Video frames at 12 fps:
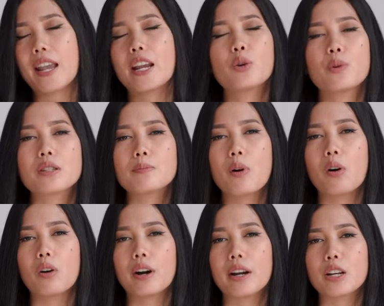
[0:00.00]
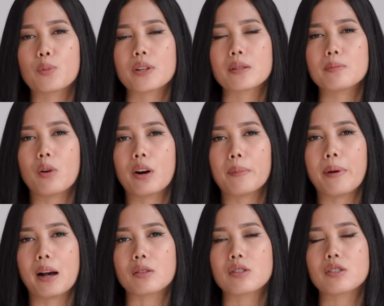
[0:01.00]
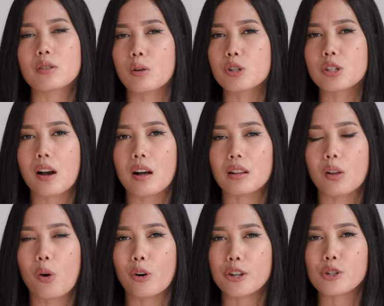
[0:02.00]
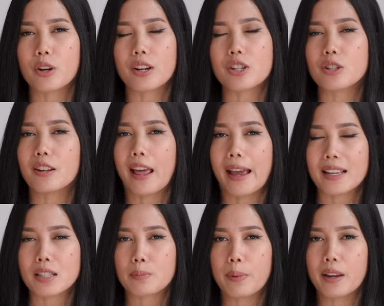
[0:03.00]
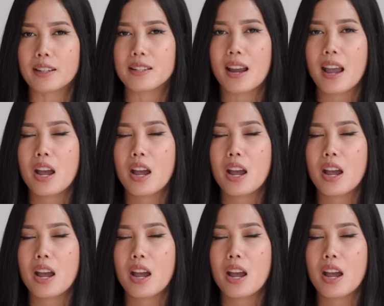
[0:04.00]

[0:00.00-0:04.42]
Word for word: It was more it was more about social or traditional aspect